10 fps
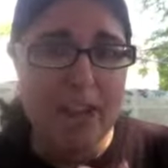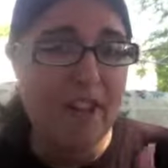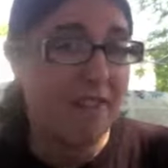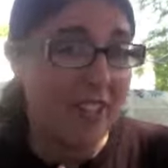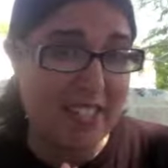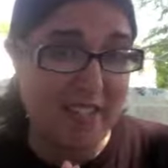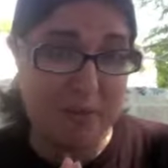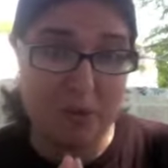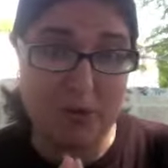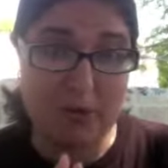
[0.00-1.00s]
and that's even
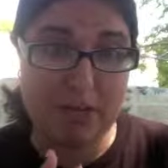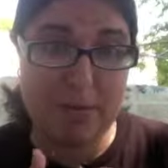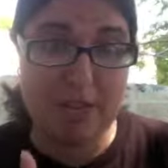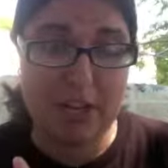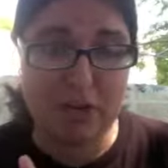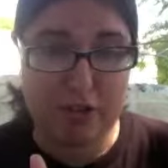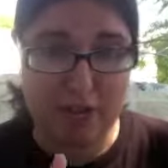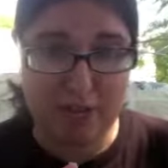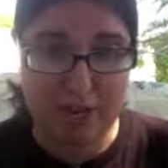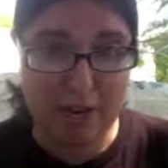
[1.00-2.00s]
more sometimes dangerous or
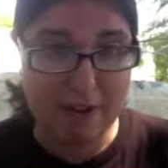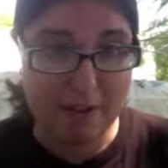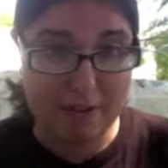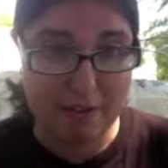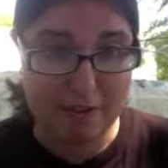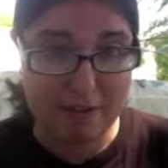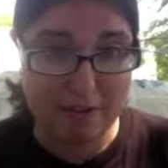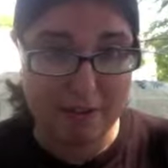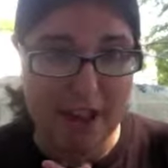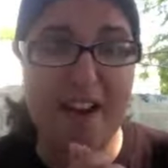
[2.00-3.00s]
scary than
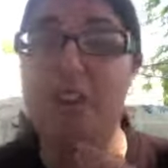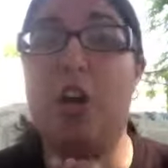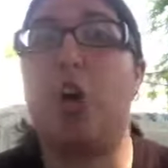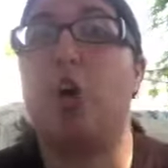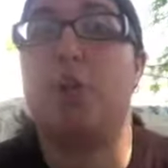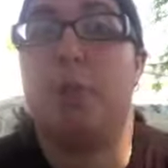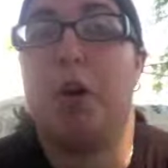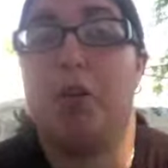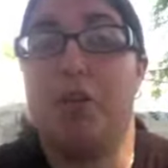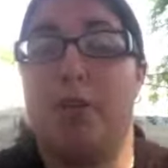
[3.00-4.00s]
having a curse put
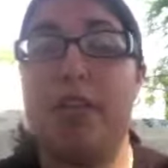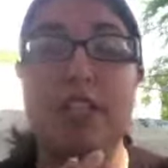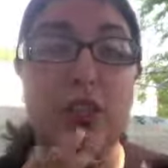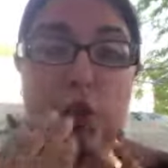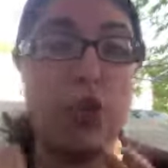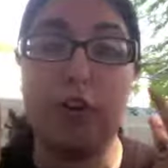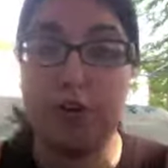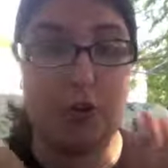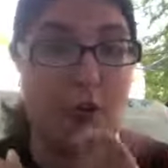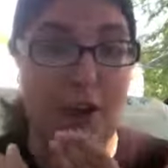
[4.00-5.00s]
on you, because it's all you're in
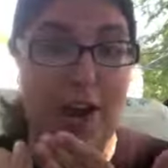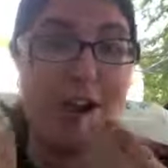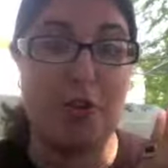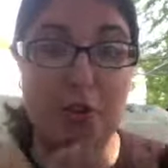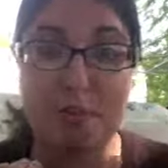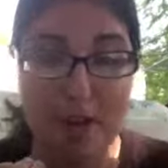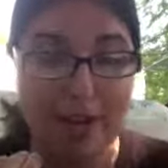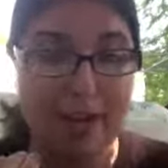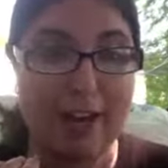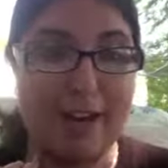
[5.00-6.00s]
your own head and you
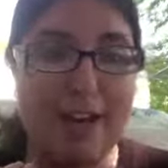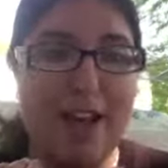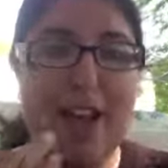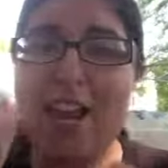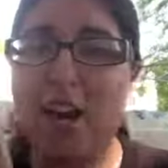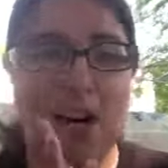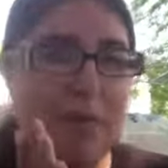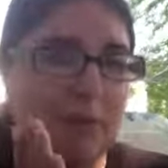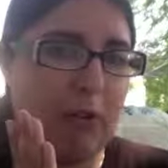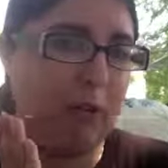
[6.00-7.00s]
make it. He cut
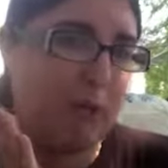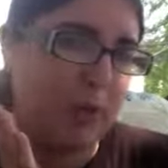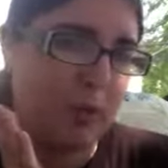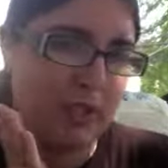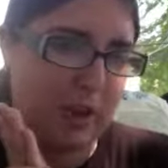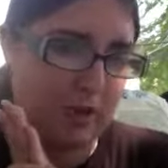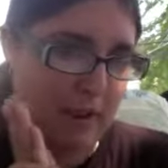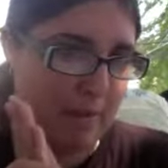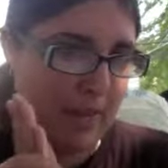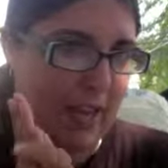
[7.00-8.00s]
himself off from his whole entire
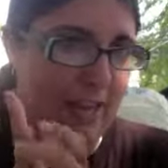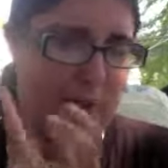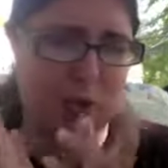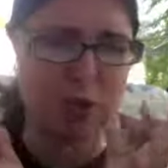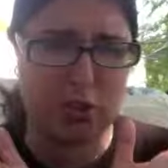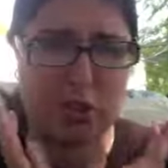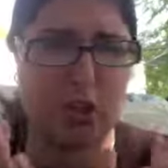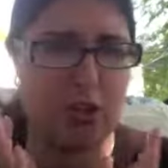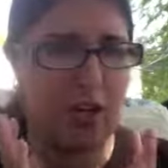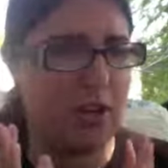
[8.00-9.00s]
family, and that was just
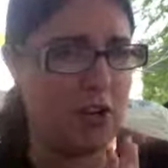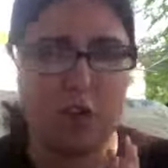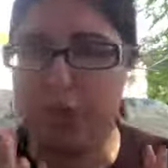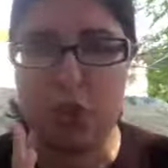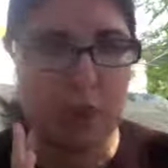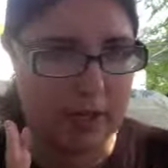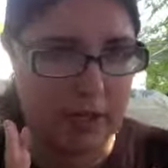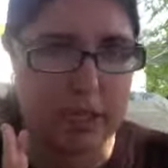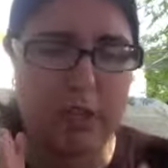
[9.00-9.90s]
such an interesting twist.